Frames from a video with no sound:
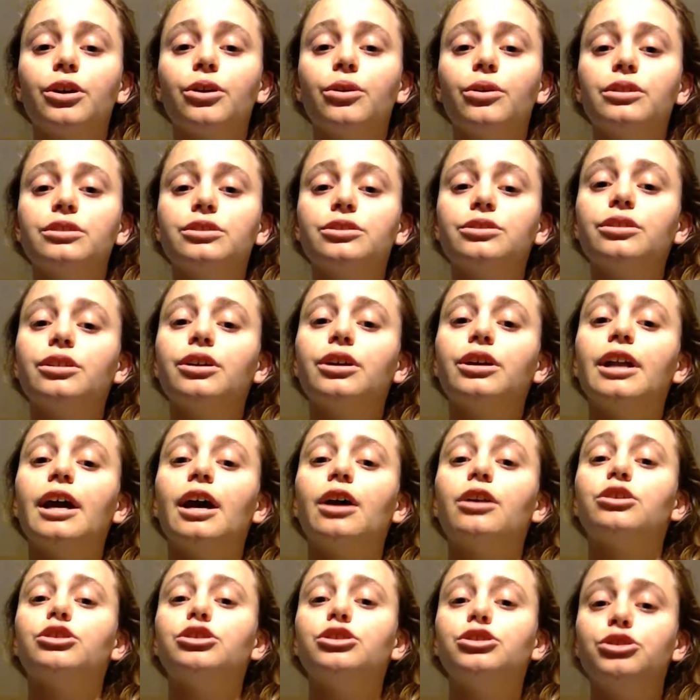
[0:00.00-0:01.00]
going to learn
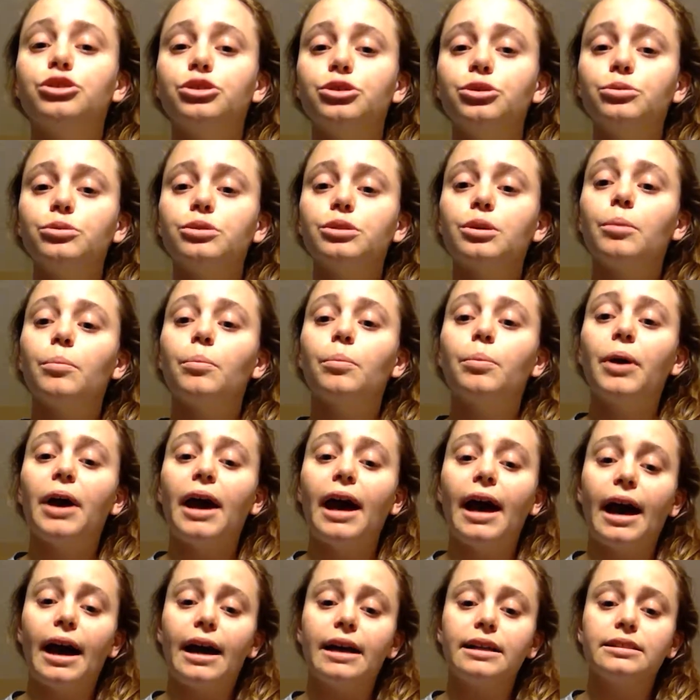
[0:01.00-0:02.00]
how to shoot,
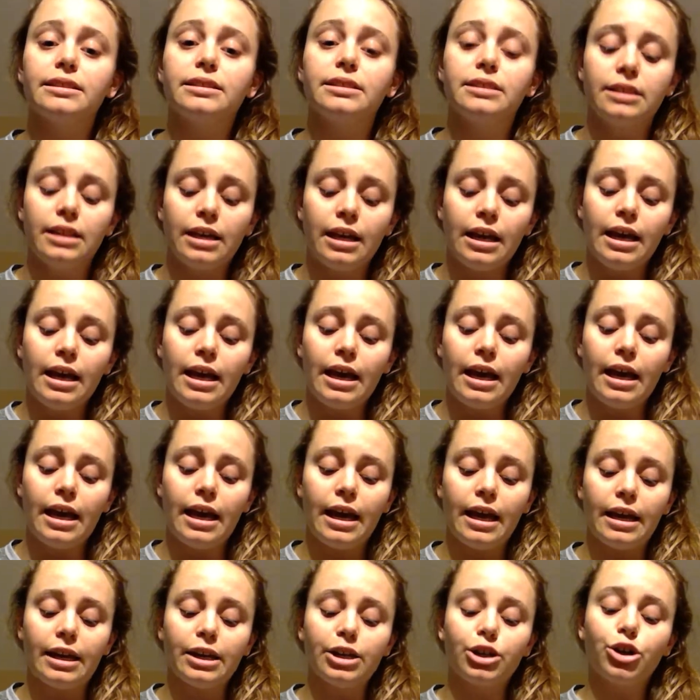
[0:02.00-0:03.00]
pass,
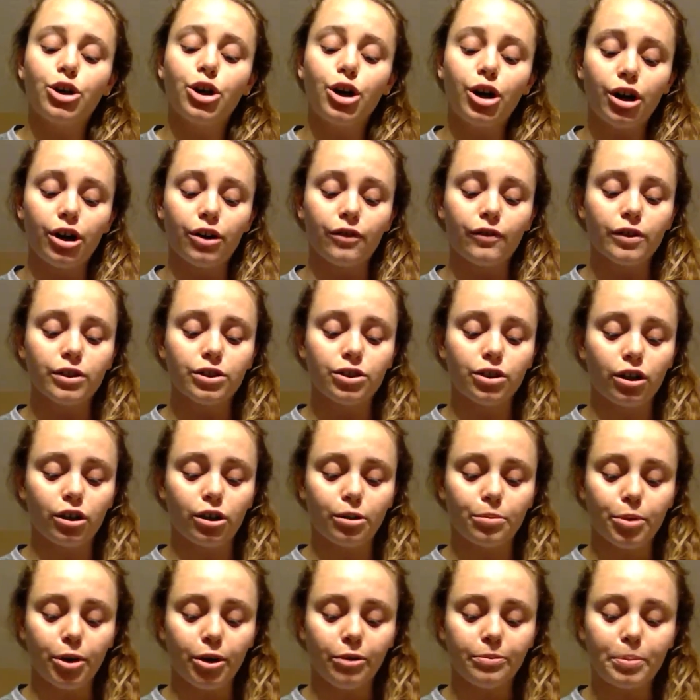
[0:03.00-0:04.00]
and curve a
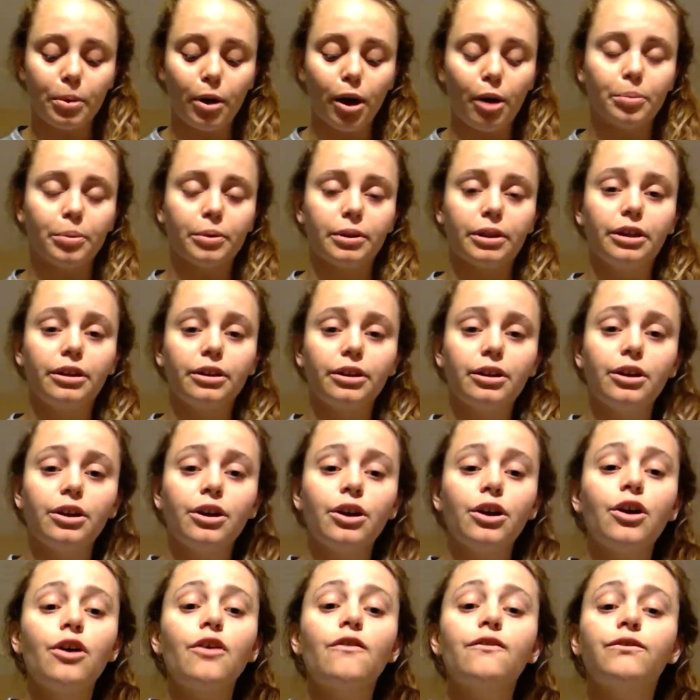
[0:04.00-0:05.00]
soccer ball properly.
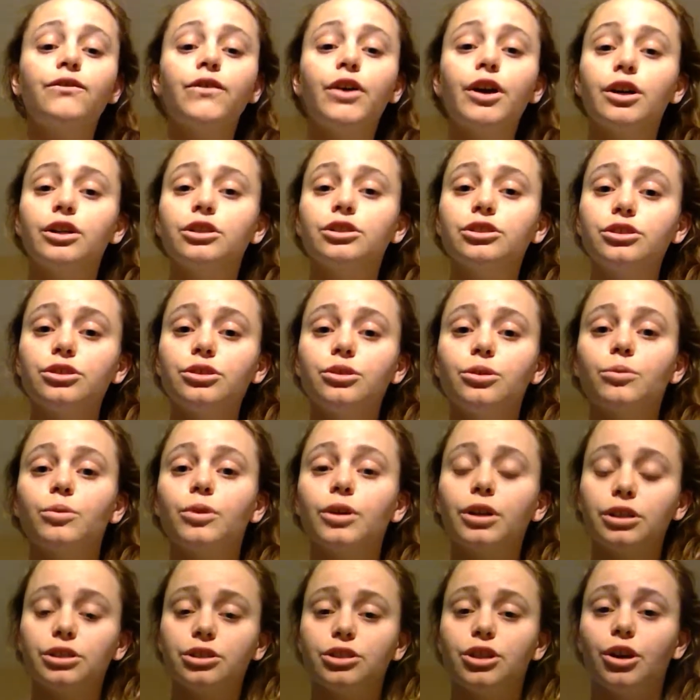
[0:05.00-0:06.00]
First, we're
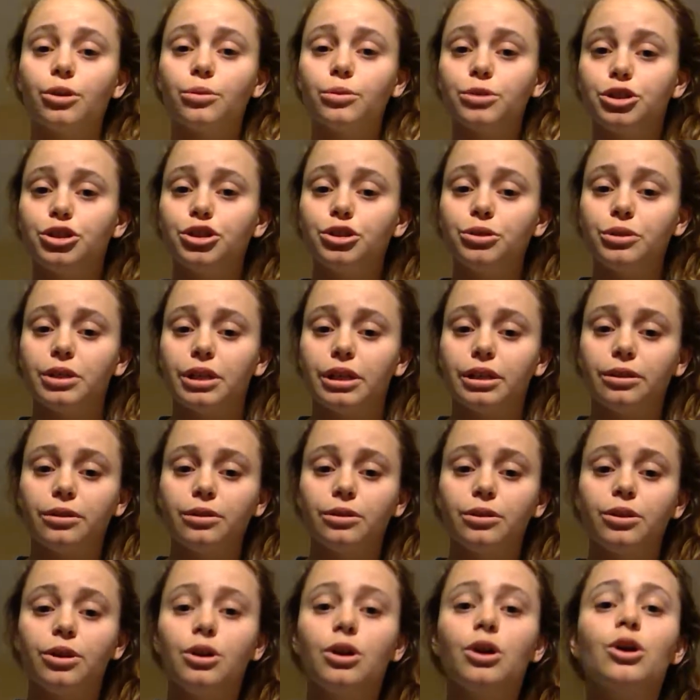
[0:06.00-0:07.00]
going to start with shooting.
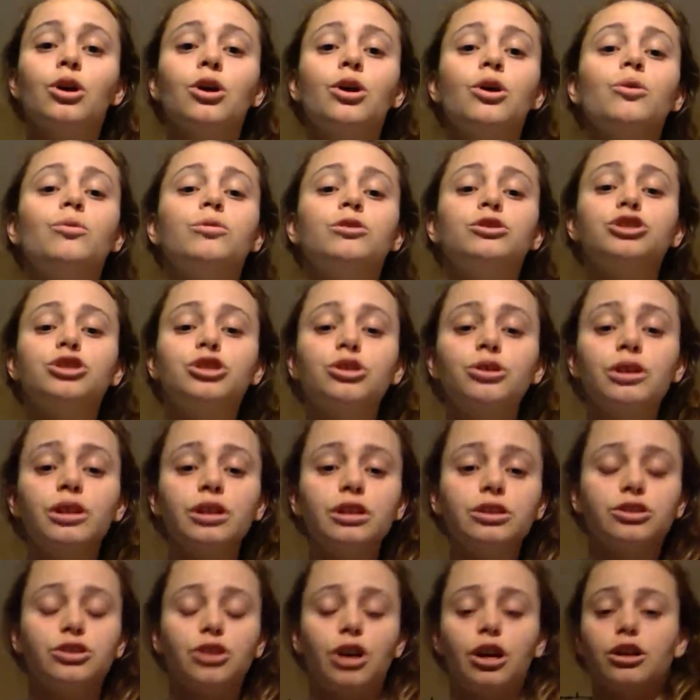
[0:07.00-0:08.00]
When shooting
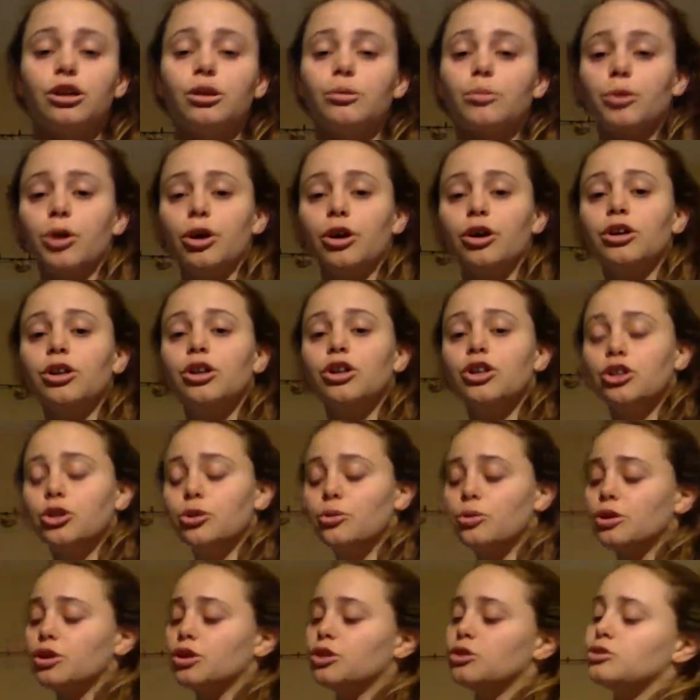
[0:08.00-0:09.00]
a soccer ball, you
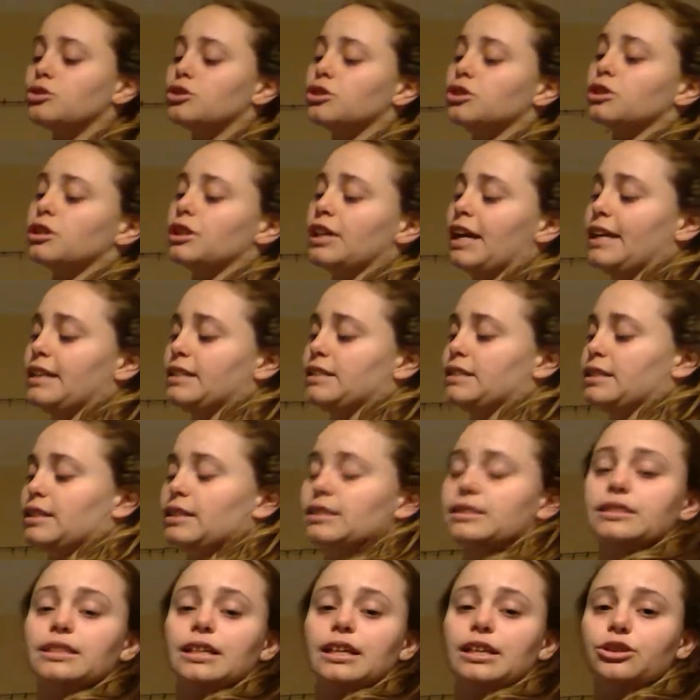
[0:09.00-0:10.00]
want to use your
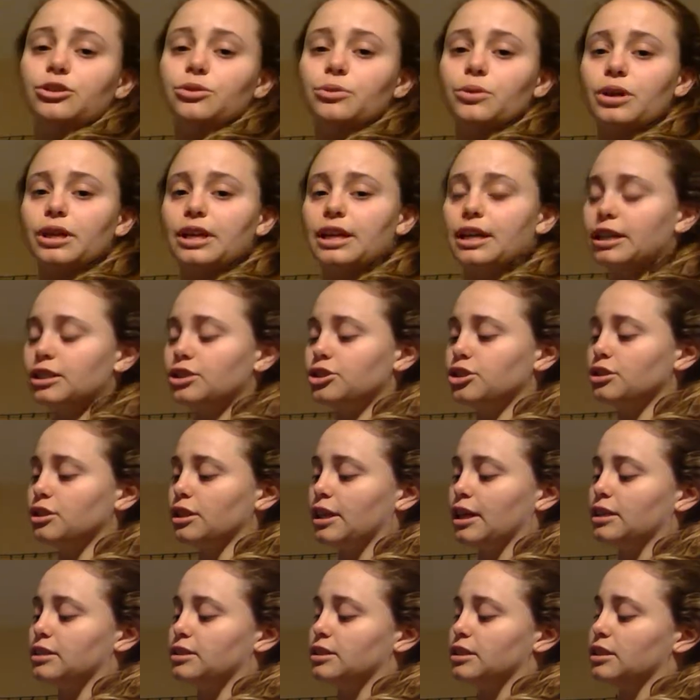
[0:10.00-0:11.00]
laces, and you want to hit your
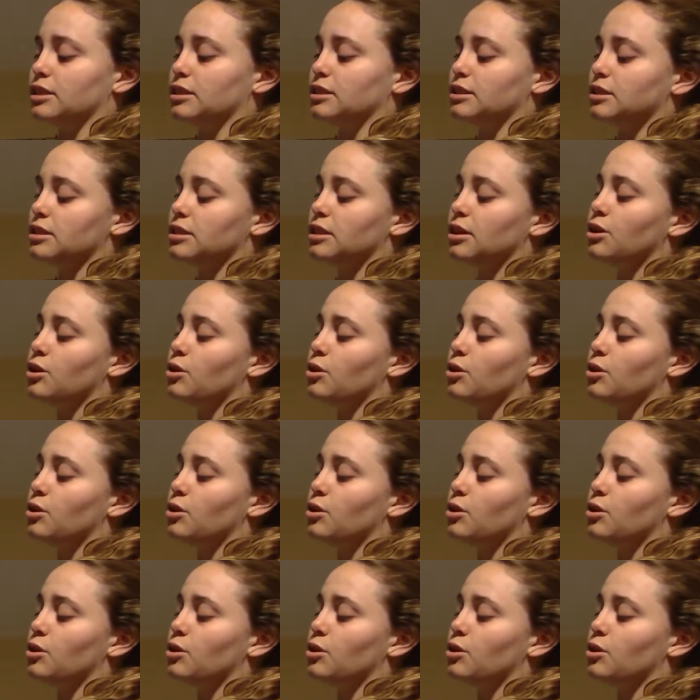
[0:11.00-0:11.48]
laces